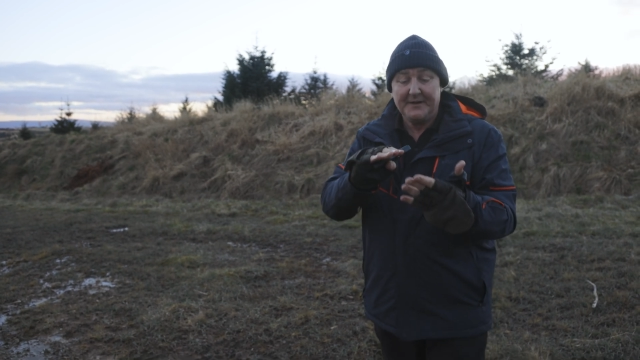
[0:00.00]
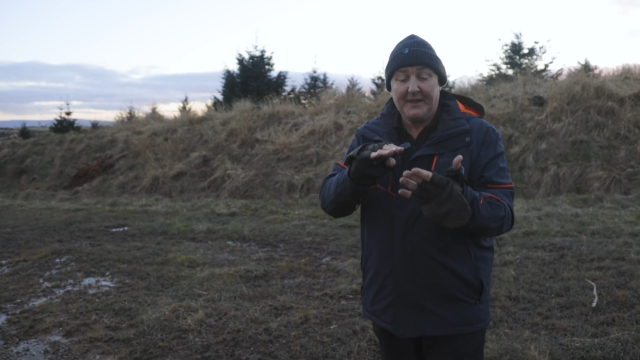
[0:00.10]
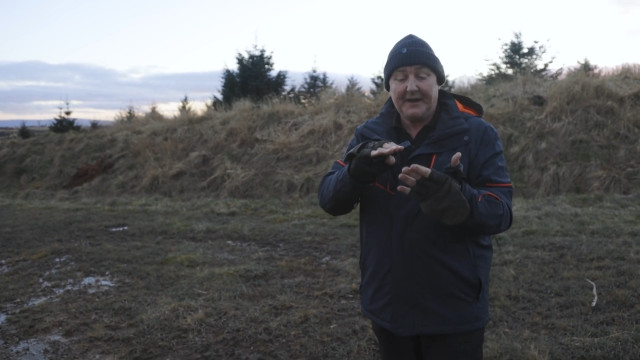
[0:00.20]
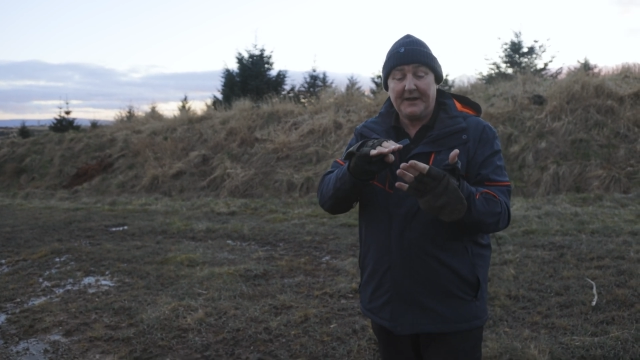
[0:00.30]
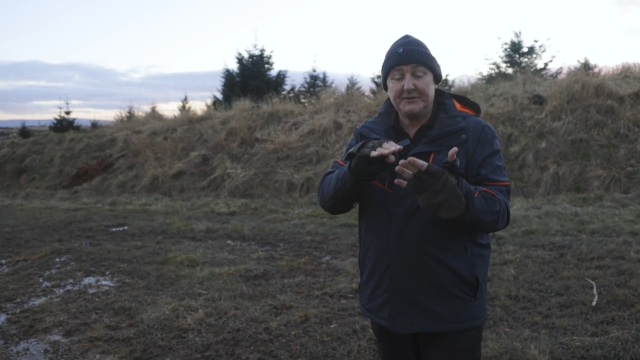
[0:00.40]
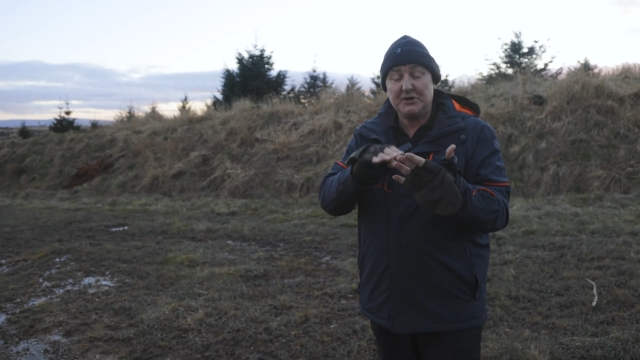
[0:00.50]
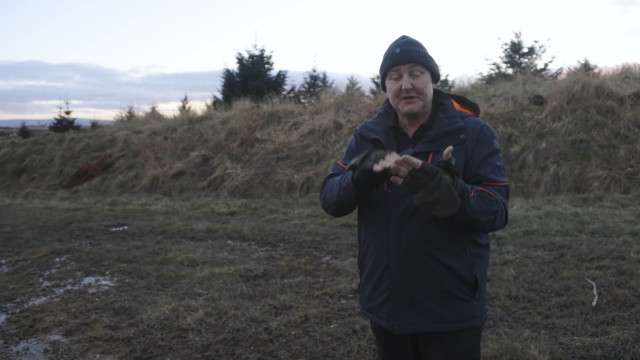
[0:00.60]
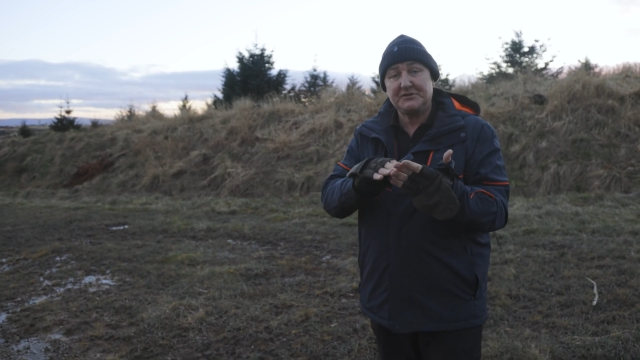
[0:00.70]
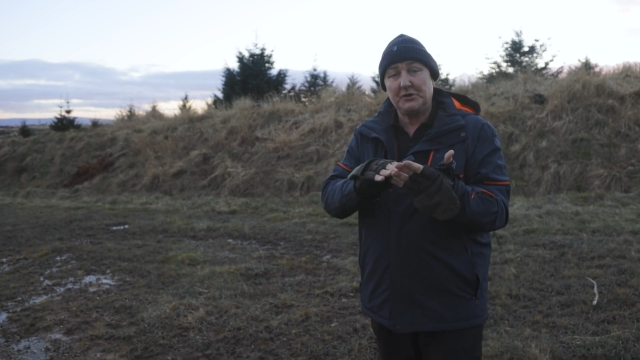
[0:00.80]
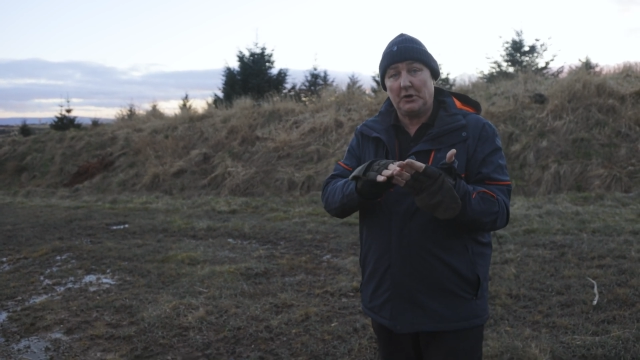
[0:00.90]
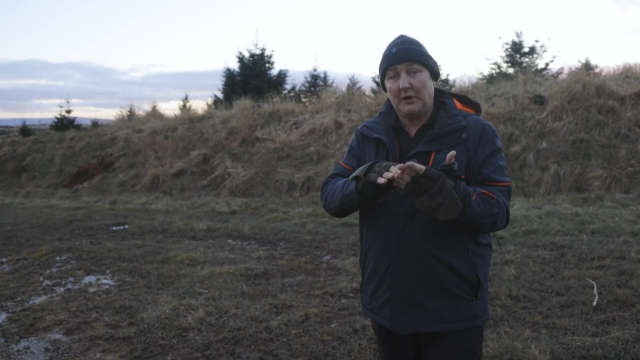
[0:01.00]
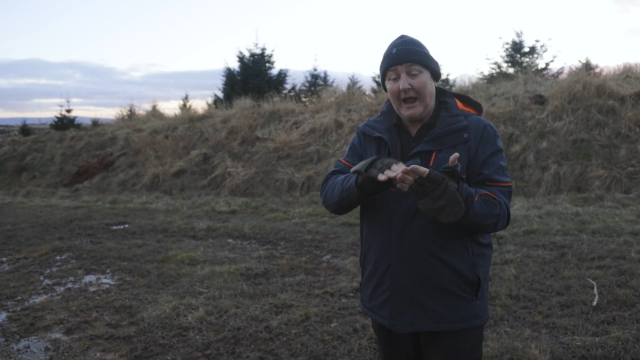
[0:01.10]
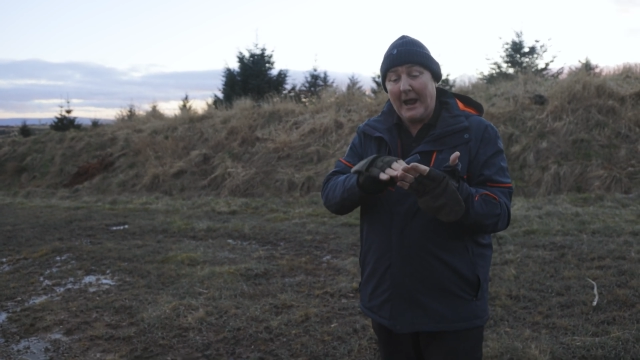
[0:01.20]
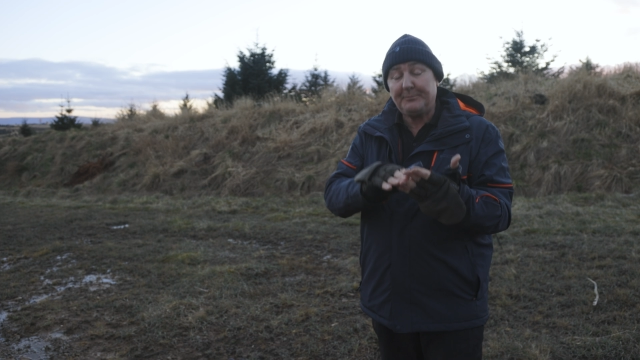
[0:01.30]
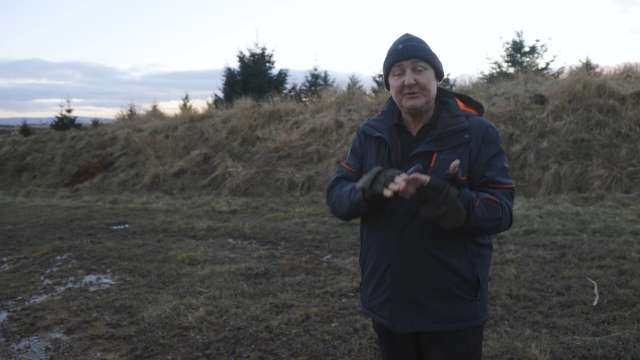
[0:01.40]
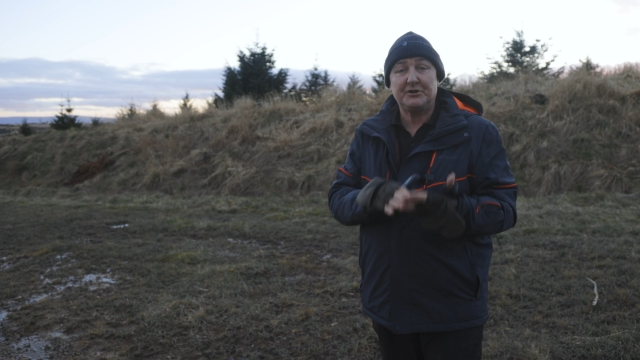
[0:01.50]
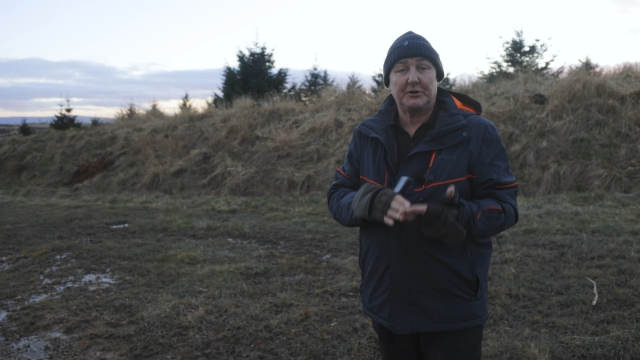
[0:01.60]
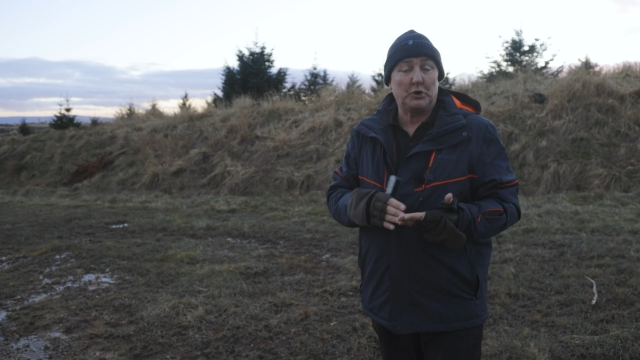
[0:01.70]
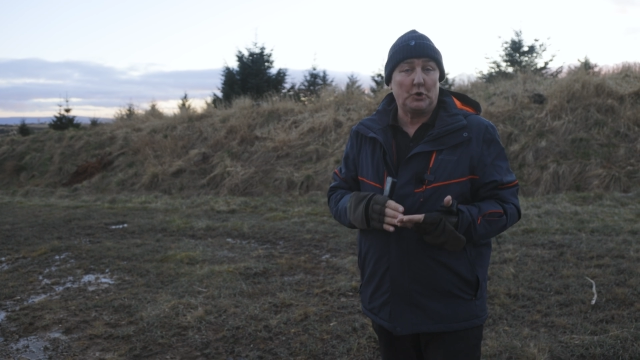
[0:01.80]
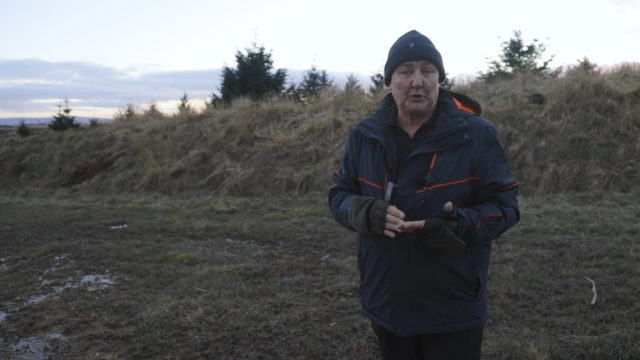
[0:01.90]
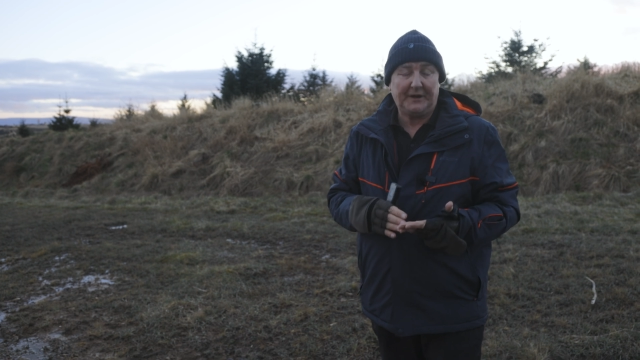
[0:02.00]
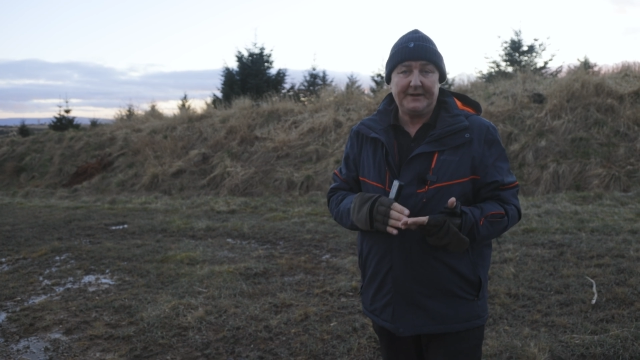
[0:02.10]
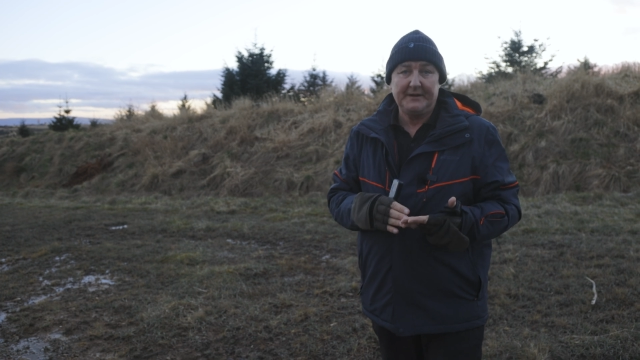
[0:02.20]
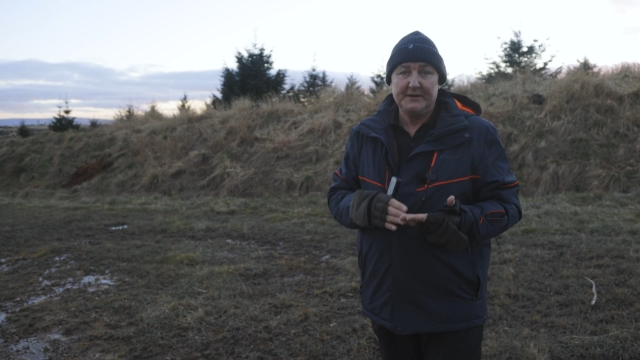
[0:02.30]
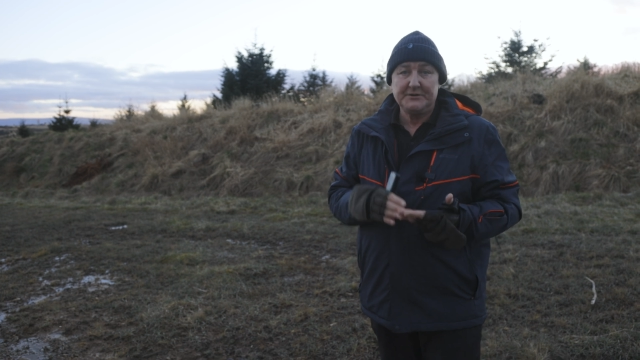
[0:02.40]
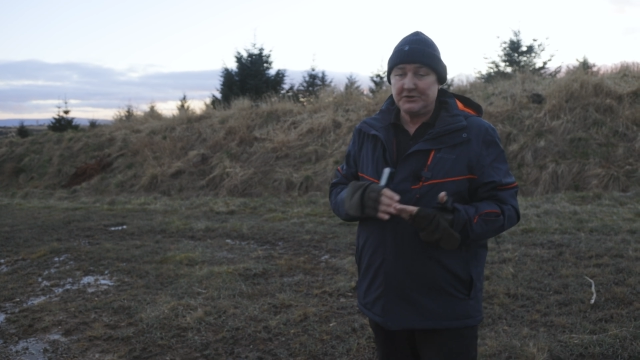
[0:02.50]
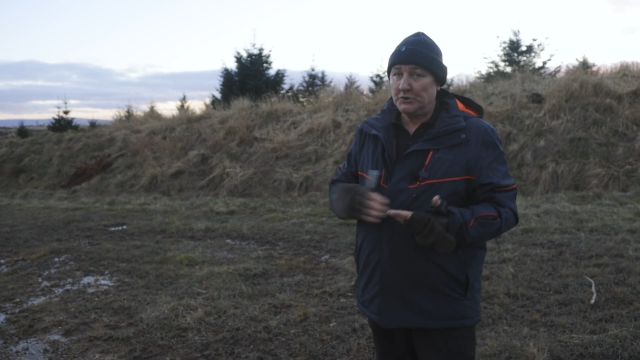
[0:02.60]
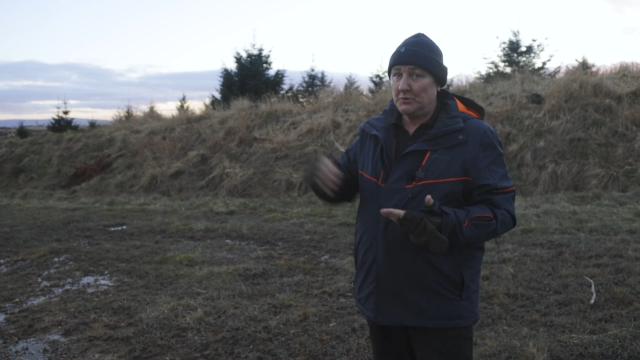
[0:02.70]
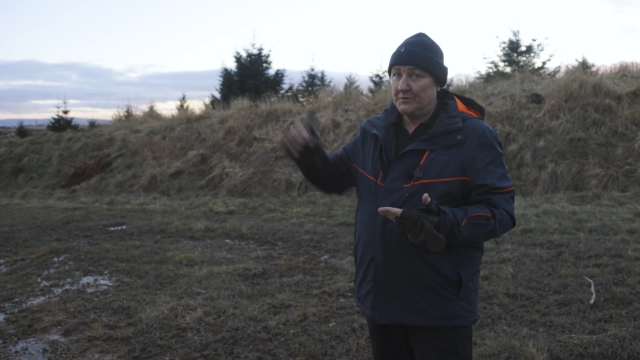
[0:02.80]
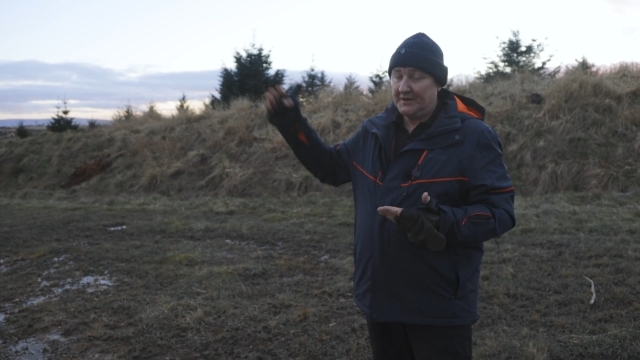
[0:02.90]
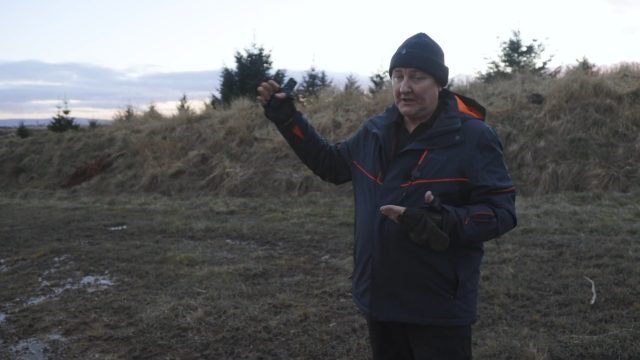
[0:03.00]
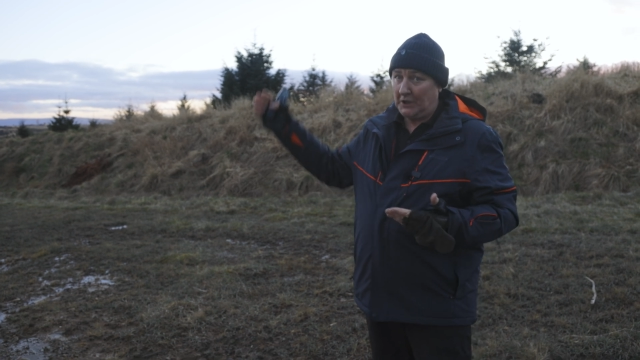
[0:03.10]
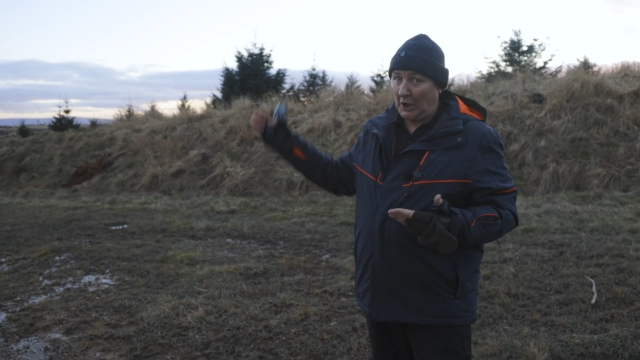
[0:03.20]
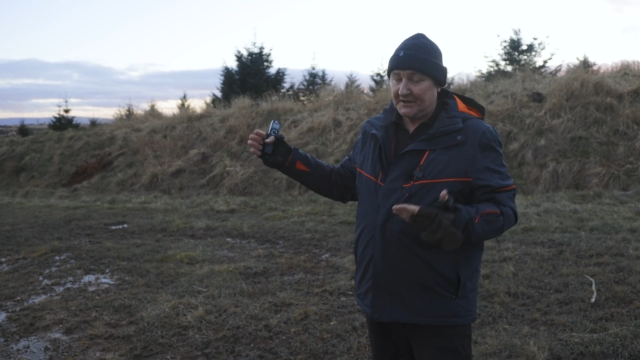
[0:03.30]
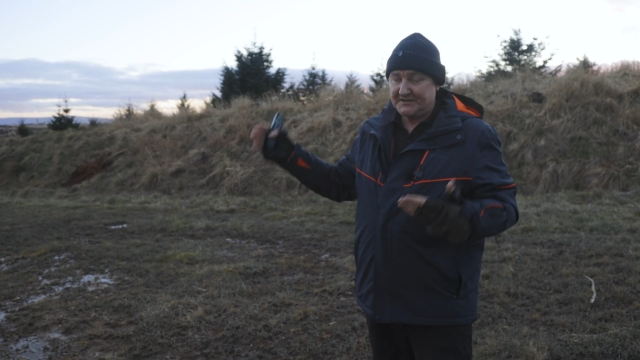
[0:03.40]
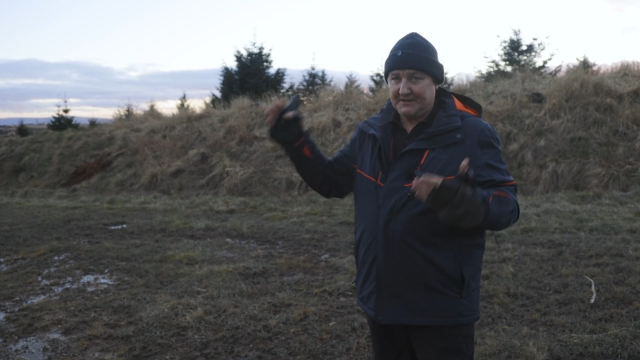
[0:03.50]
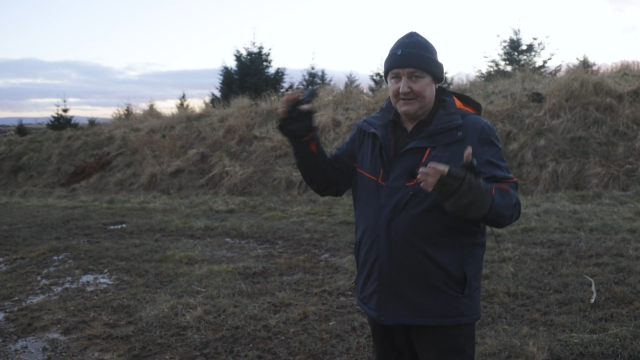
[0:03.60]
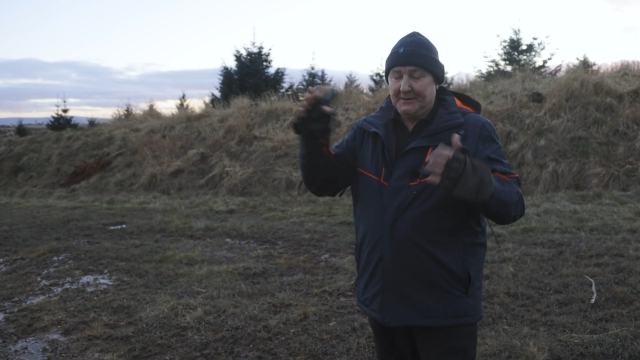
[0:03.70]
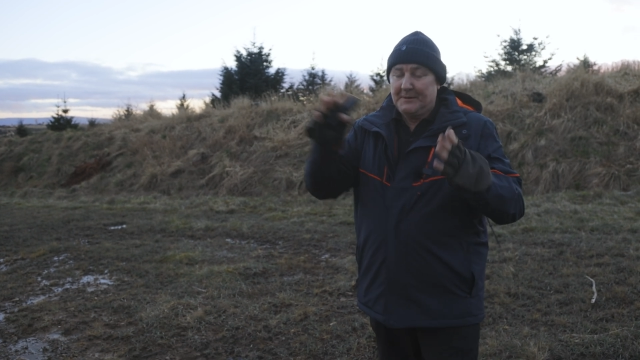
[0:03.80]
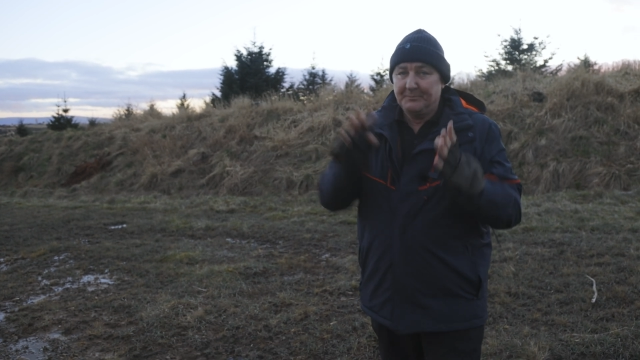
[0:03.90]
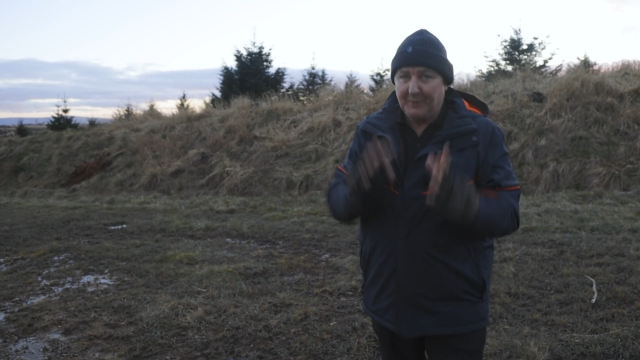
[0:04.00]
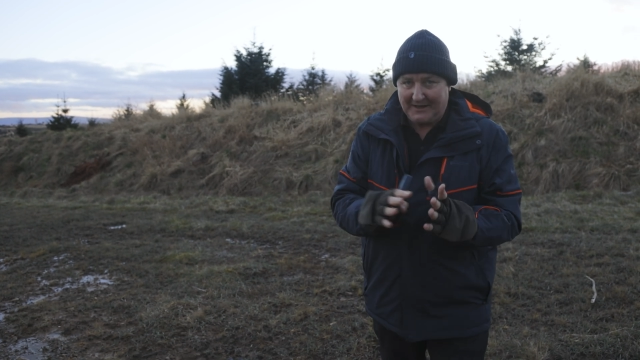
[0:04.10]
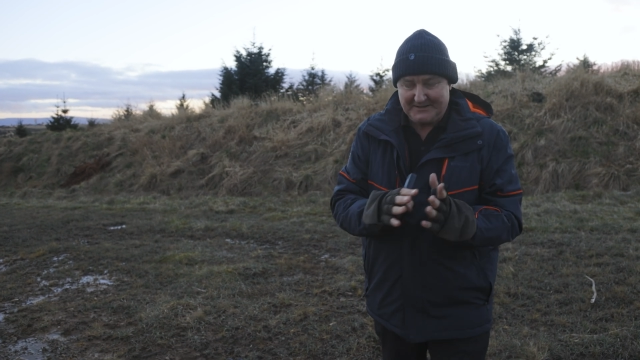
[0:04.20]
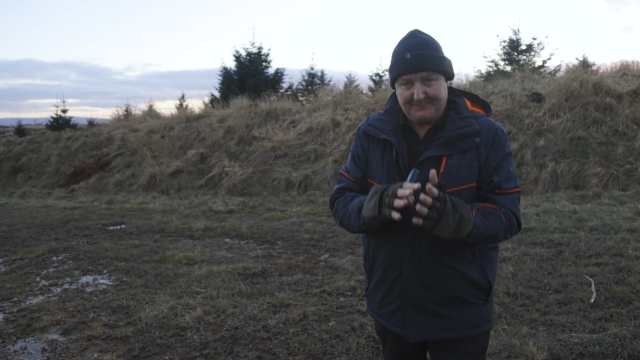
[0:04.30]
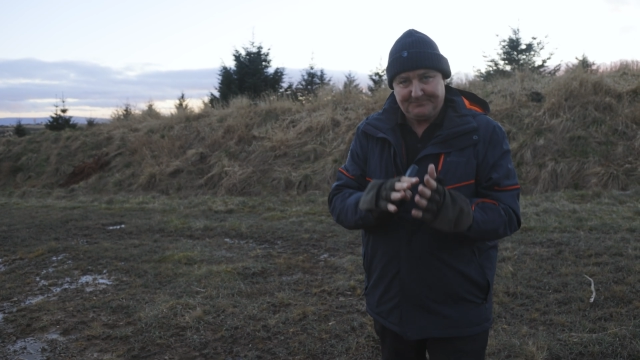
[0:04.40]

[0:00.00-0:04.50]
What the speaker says: then adjust your aperture according to the light. But